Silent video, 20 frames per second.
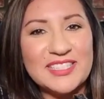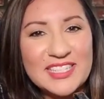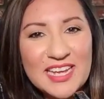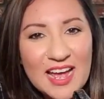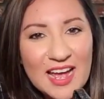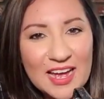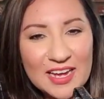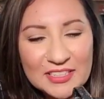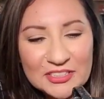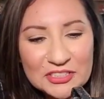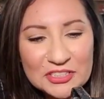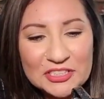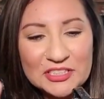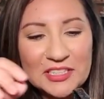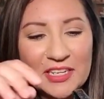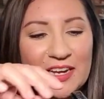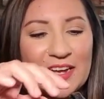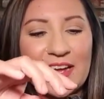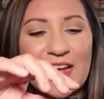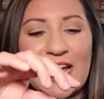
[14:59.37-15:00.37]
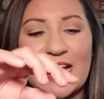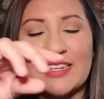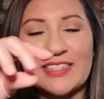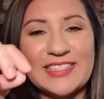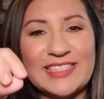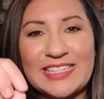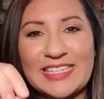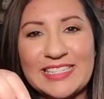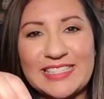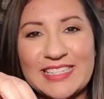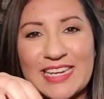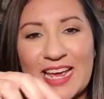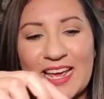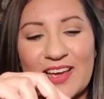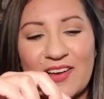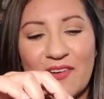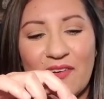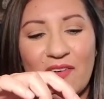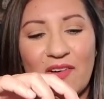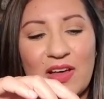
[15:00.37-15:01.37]
touch and
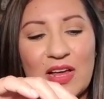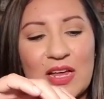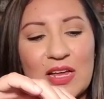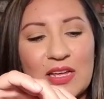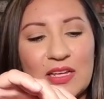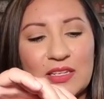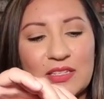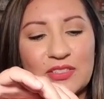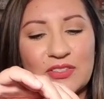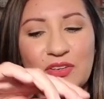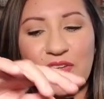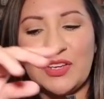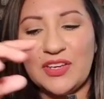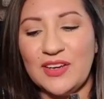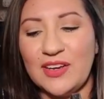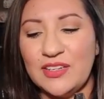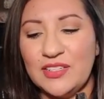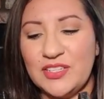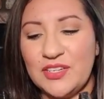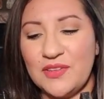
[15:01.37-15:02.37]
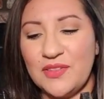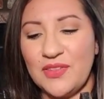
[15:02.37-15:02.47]
detail. So you could do